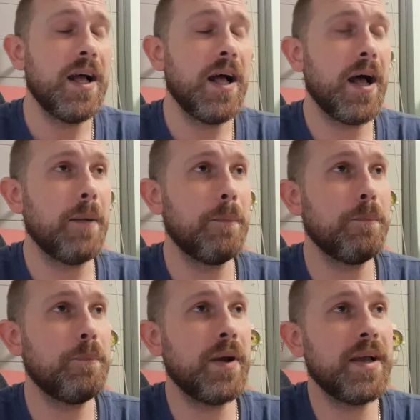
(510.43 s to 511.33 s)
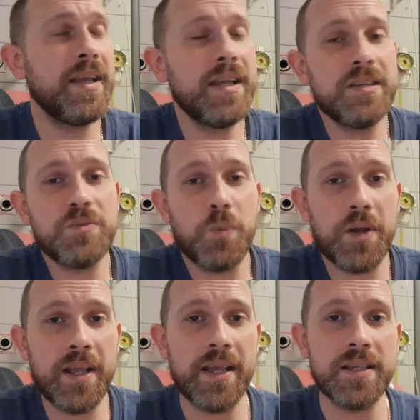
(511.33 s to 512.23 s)
But it is what
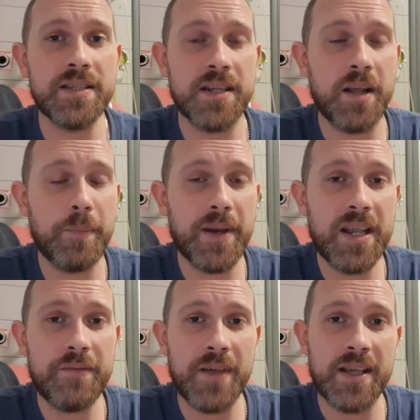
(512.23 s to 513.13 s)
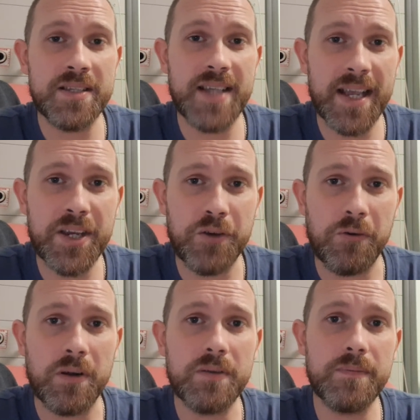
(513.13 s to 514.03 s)
it is, and I believe that it's
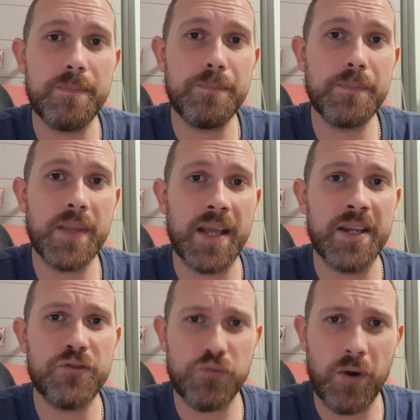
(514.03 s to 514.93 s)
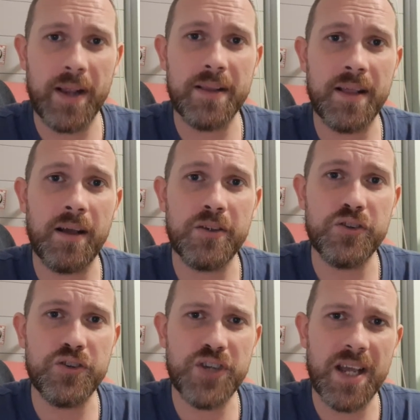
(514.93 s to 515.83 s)
accurate, and it's right that I
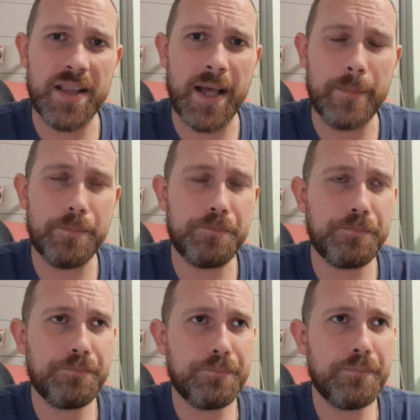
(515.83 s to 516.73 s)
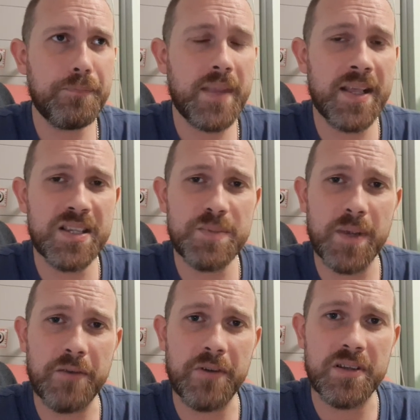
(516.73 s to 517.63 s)
should share that
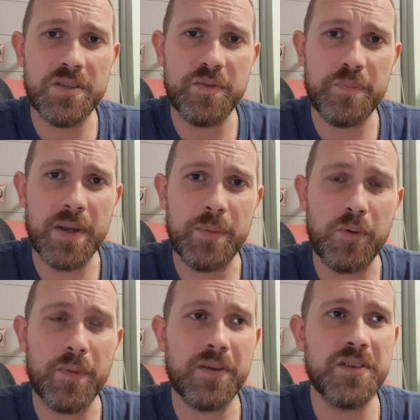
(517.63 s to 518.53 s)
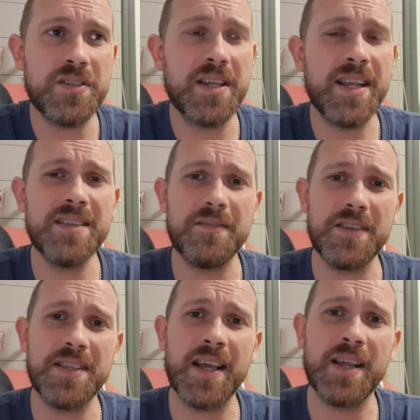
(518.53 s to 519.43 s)
experience with people, because at the end of the
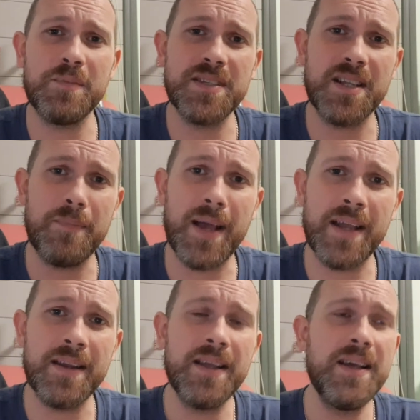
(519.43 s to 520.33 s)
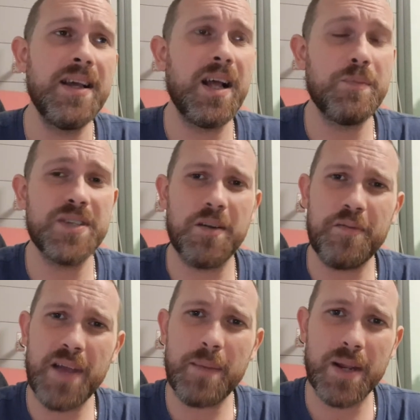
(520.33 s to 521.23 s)
day, I'm still a man, I'm still a
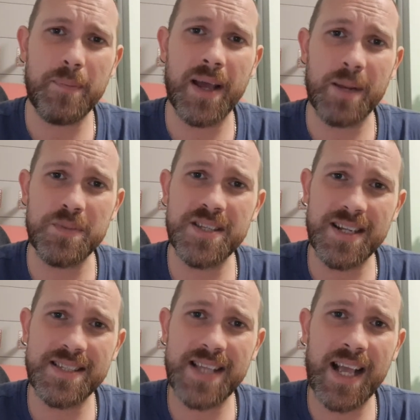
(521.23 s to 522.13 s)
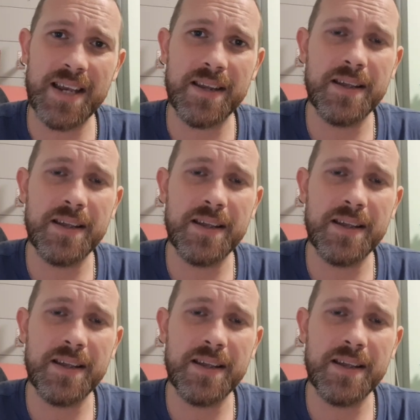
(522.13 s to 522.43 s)
family man, I'm still a dad.